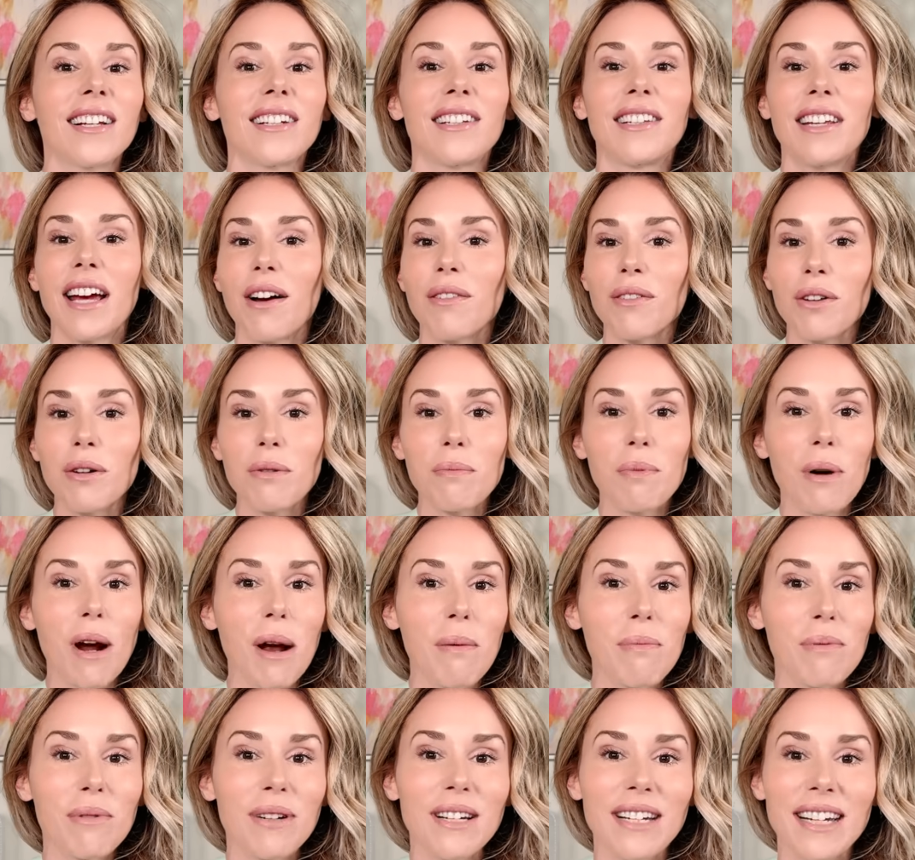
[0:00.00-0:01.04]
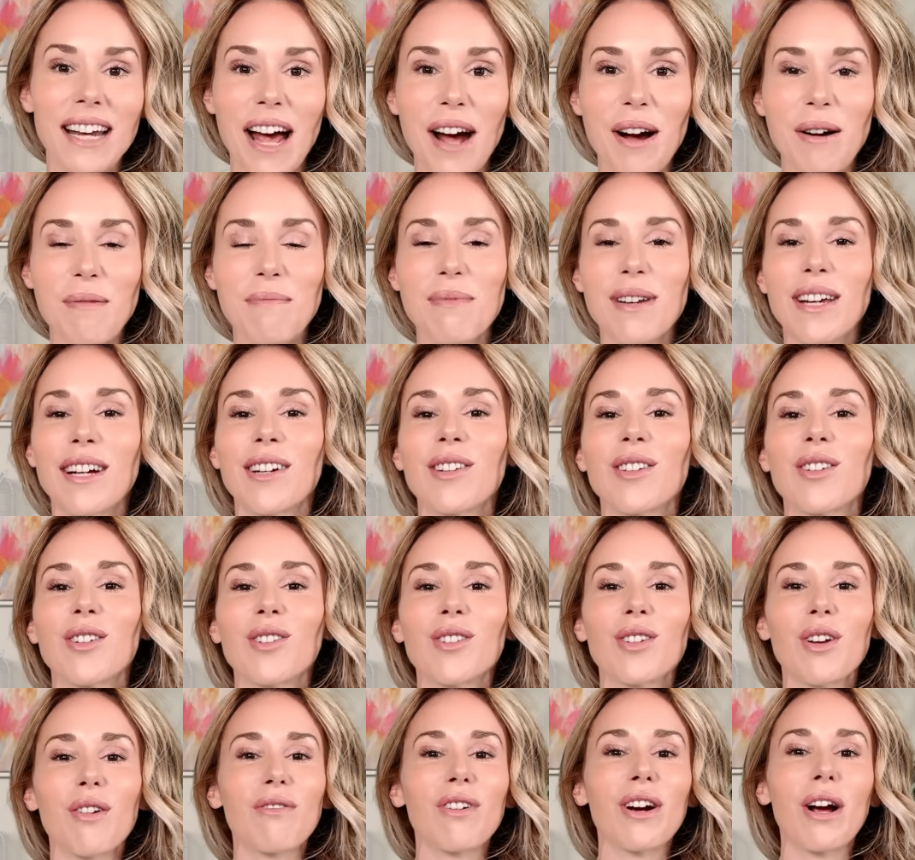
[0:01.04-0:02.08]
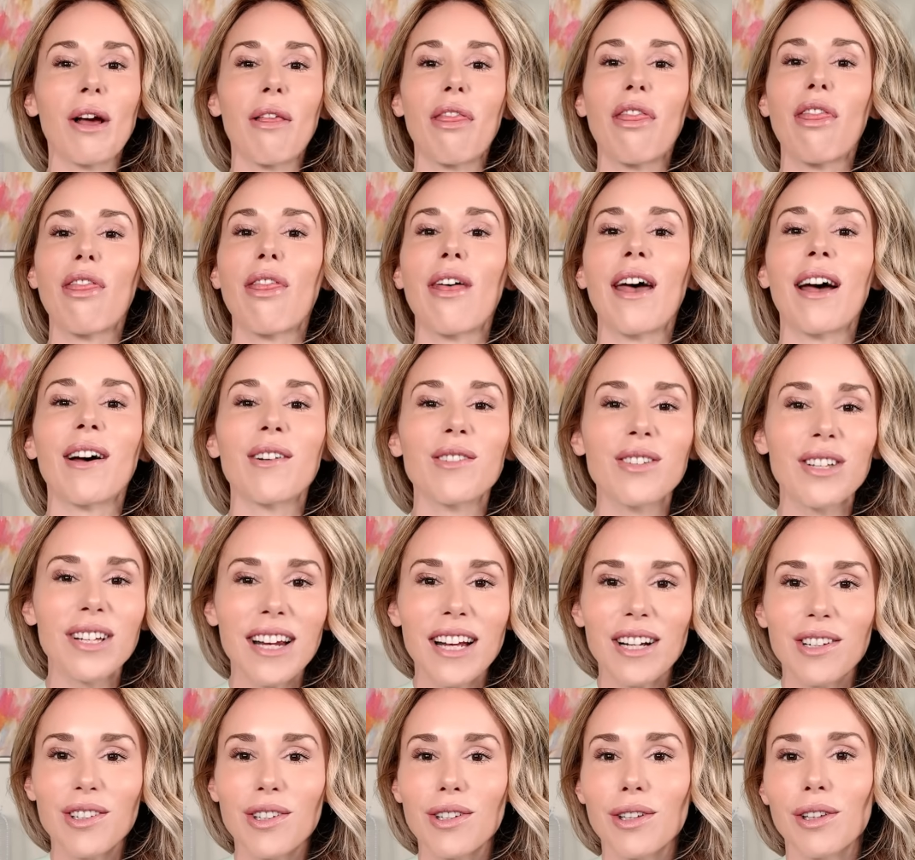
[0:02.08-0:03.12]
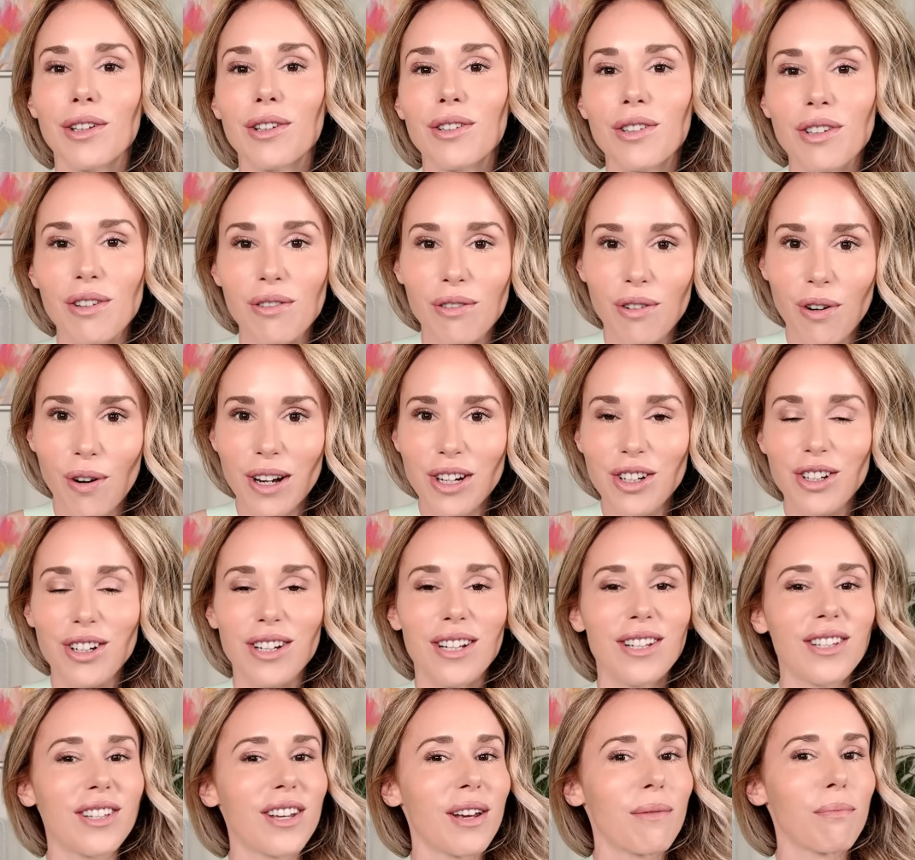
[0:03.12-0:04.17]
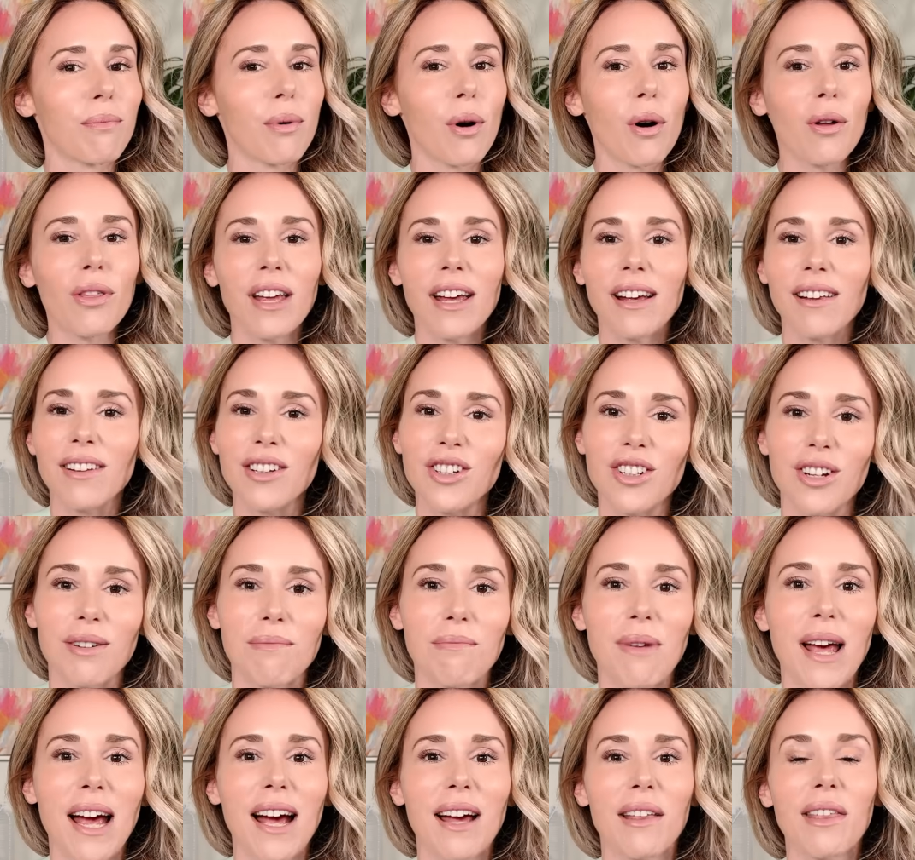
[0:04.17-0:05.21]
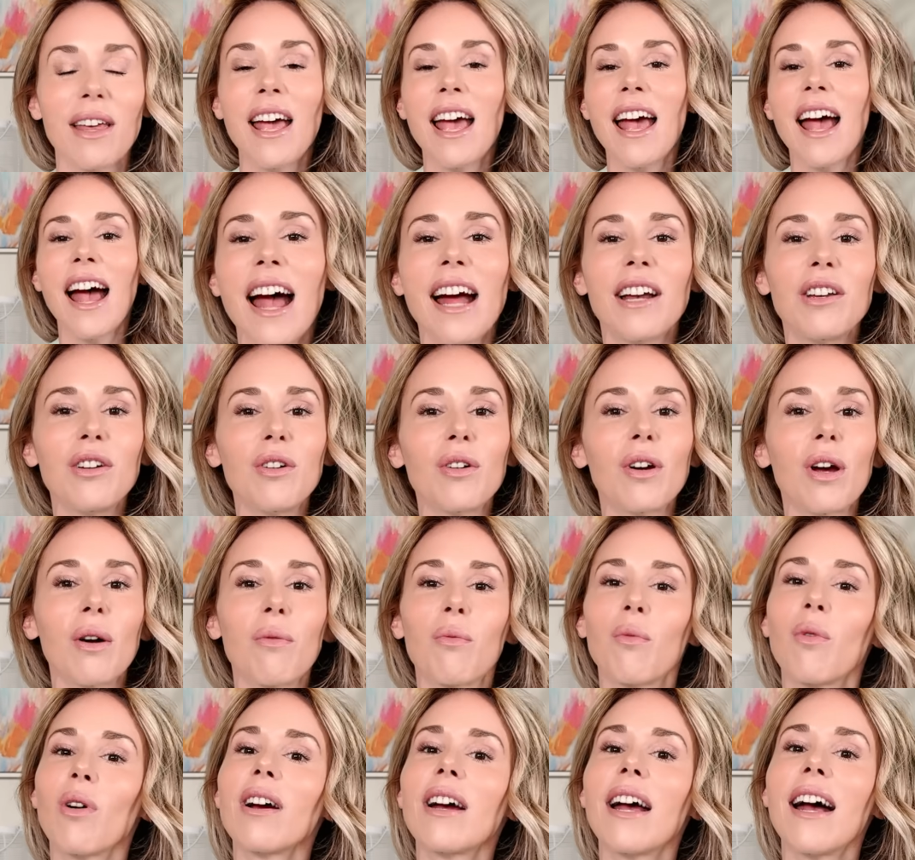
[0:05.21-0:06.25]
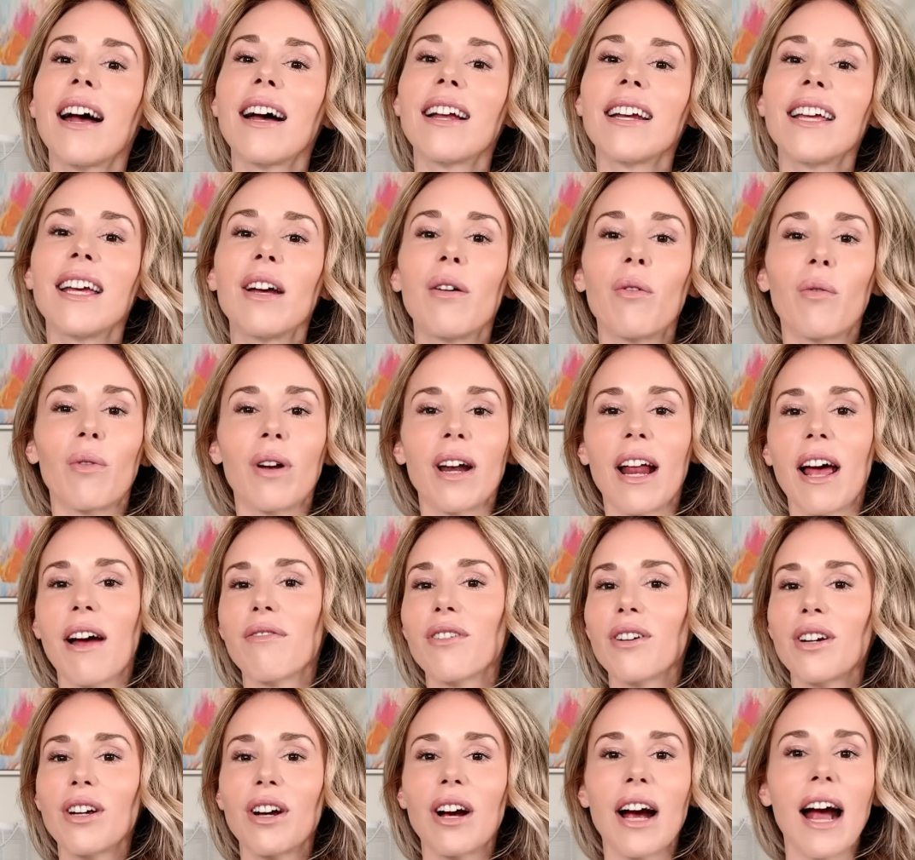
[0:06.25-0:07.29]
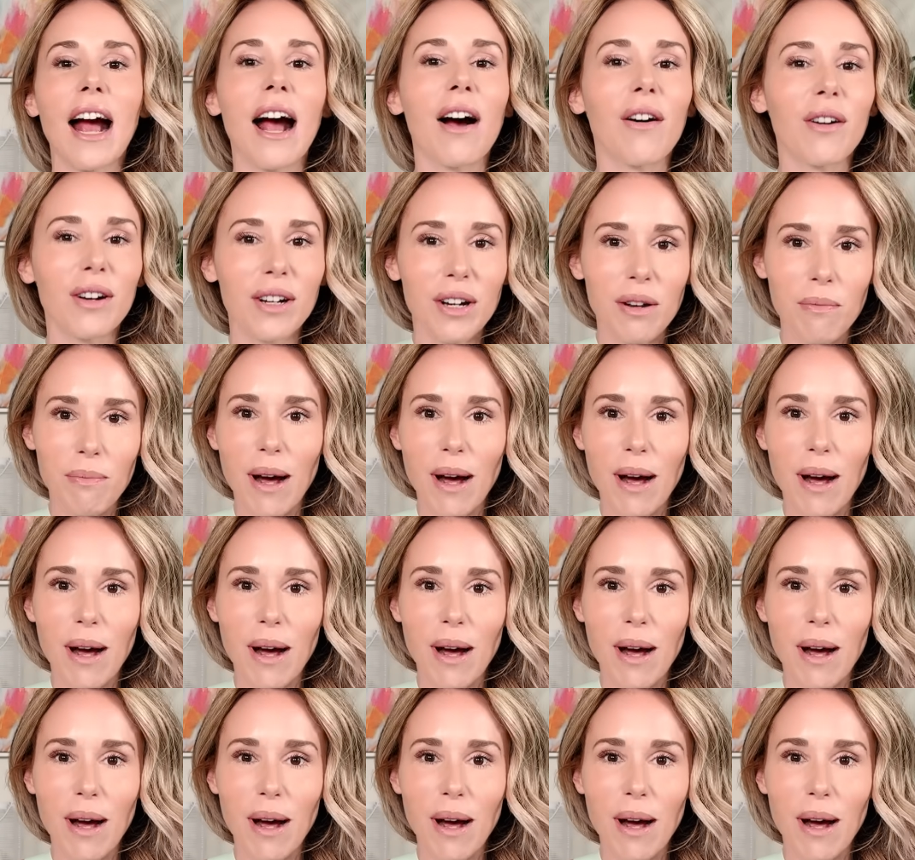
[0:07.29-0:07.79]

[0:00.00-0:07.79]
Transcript: Download Preply now because there's over a thousand exclusive questions in both English and math, and you can work on it whenever you're out and